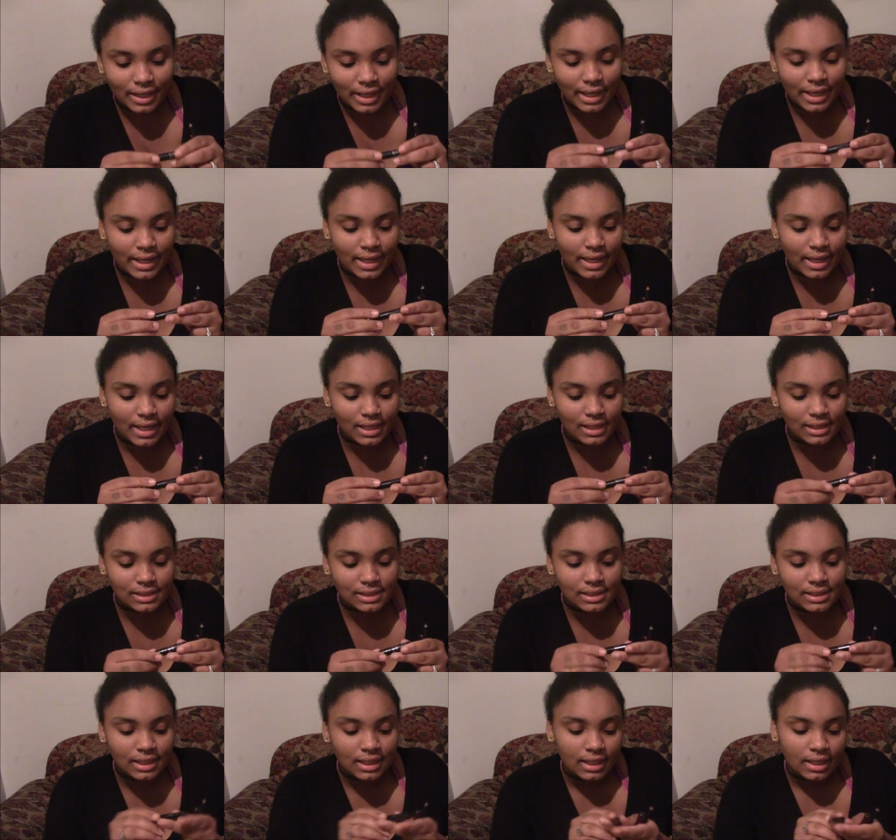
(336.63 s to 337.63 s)

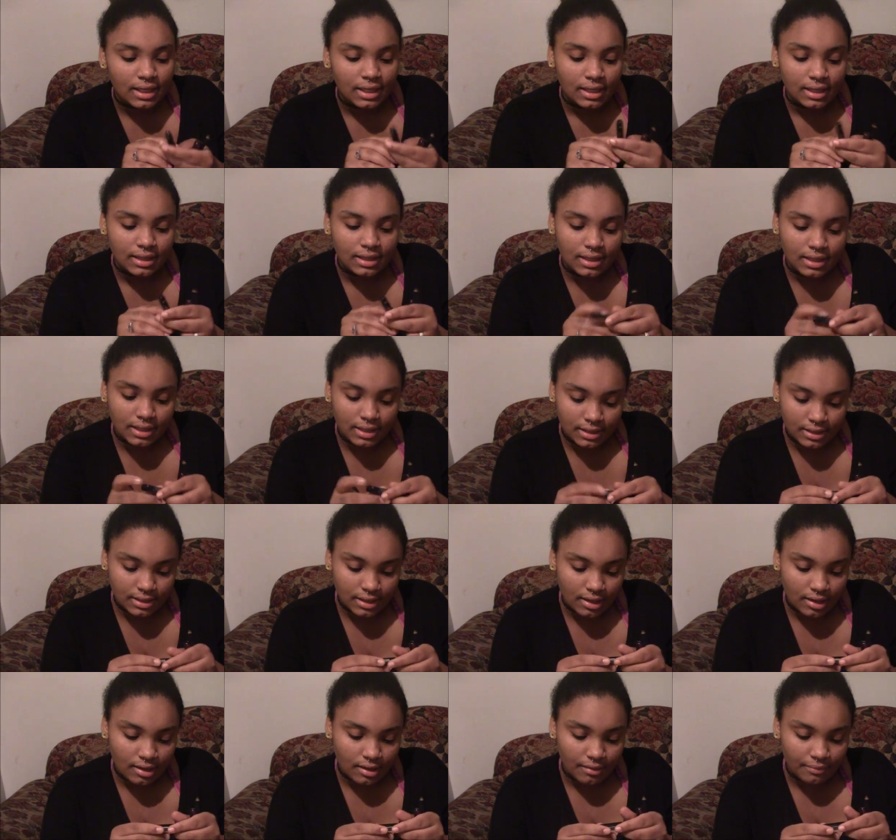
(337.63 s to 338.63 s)
is this
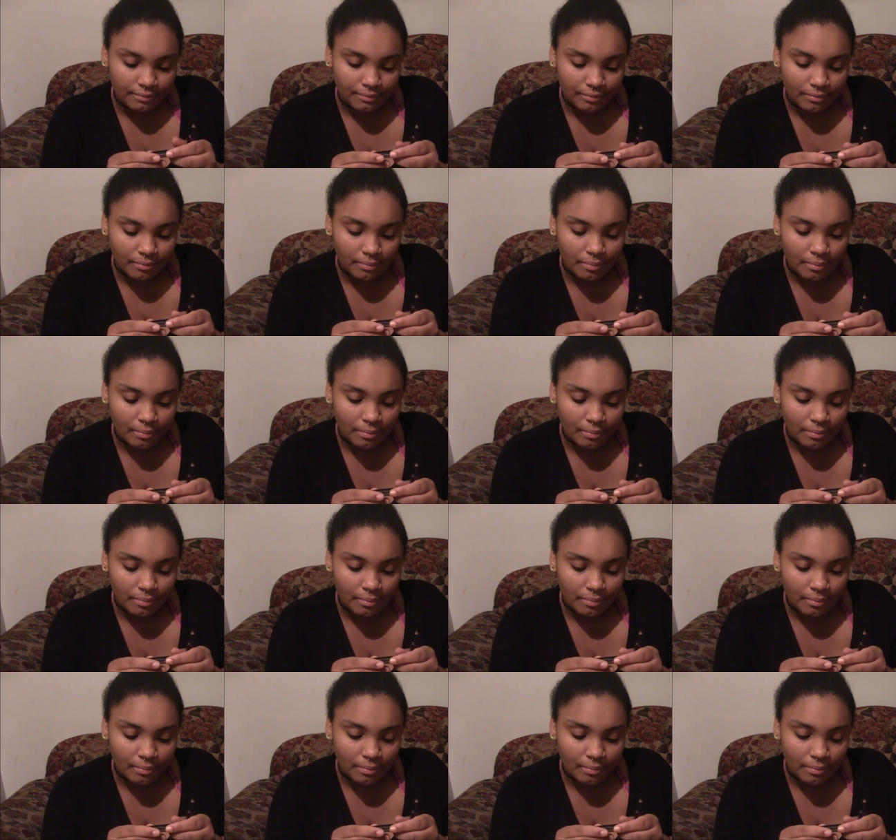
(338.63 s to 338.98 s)
um,